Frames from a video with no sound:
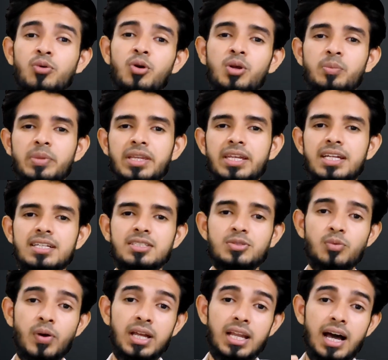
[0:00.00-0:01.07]
4 minutes
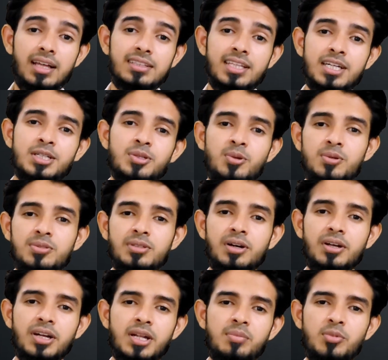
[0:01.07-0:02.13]
while other tools
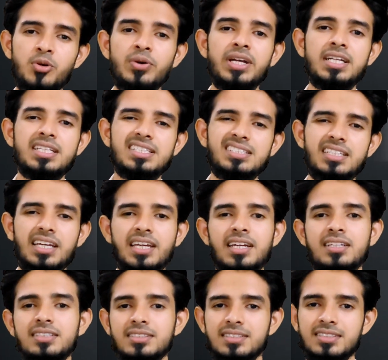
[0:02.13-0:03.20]
are removed in
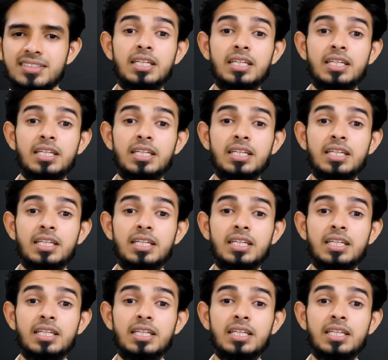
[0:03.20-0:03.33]
seconds.